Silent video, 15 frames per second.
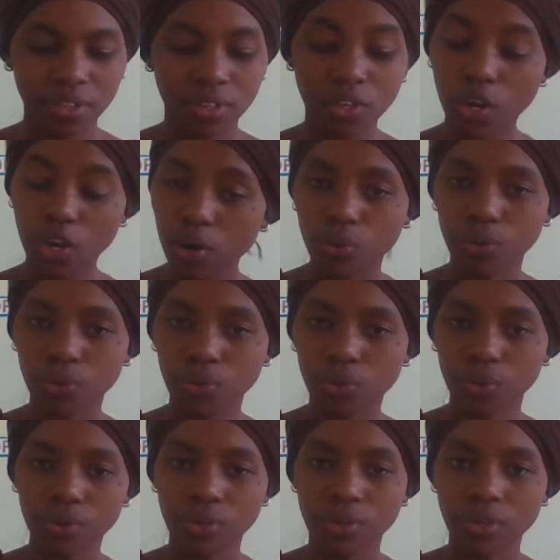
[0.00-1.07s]

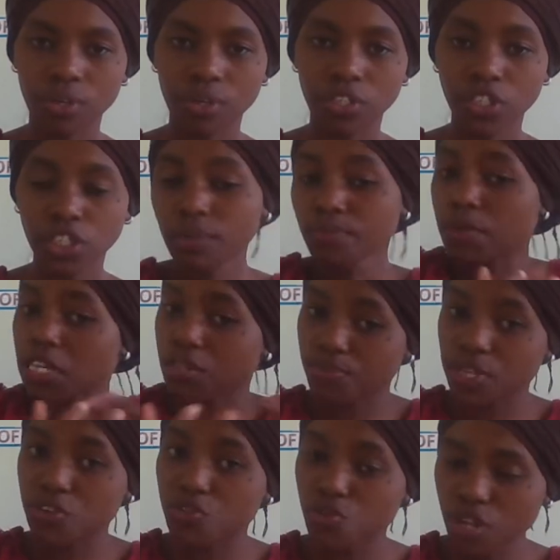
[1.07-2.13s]
Oh, she must
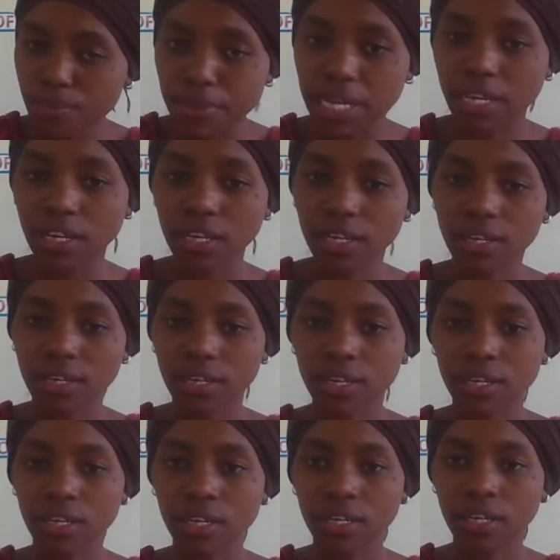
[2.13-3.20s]
be dreaming.
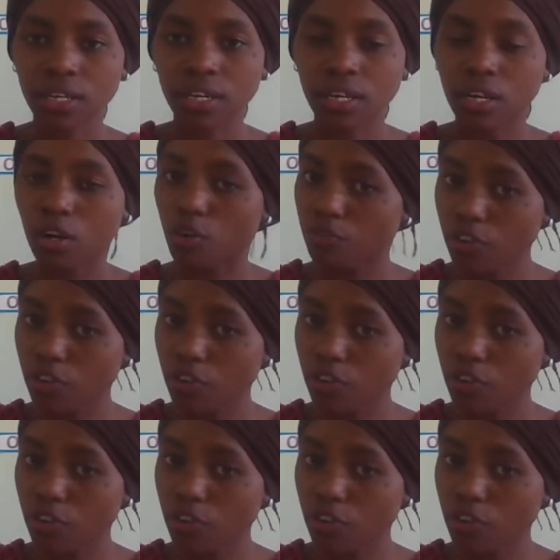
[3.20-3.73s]
Of